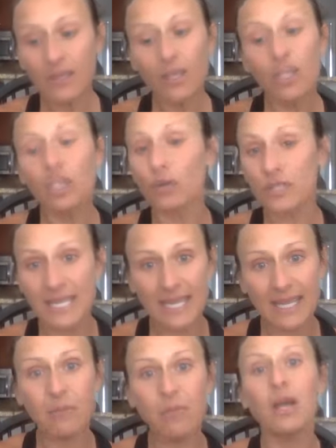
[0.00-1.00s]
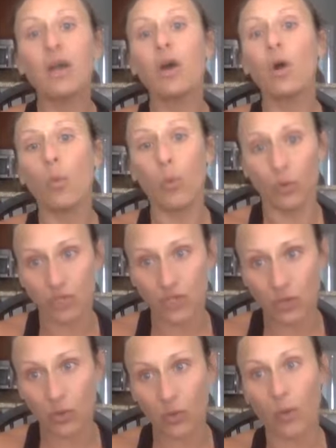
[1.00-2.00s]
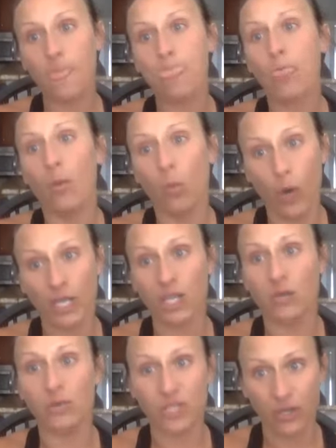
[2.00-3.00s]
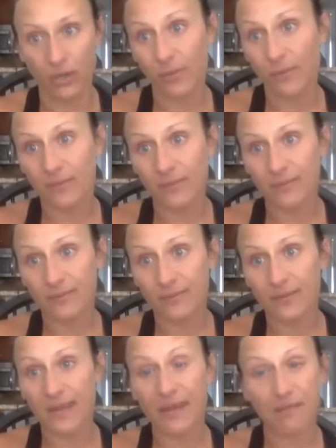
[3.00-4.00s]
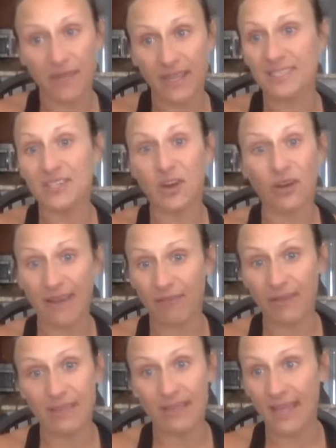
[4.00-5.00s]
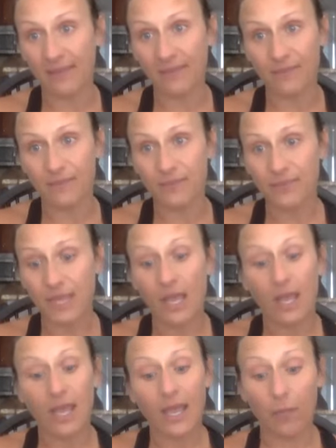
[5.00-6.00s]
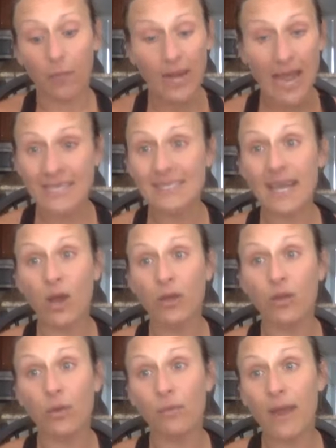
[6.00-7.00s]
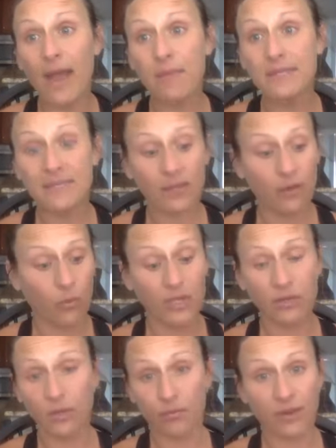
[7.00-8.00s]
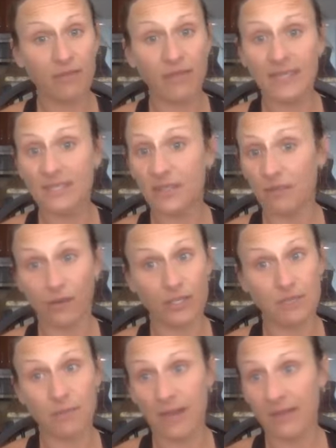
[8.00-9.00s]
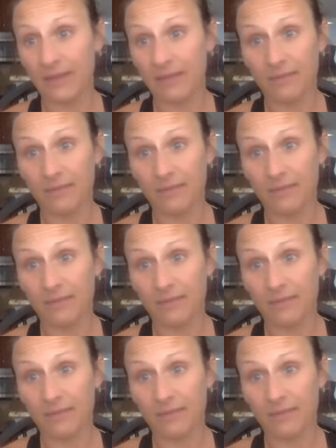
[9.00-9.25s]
Your team will do what you do. Events are everything. And when I sign on new reps, we do 3 events in the first month.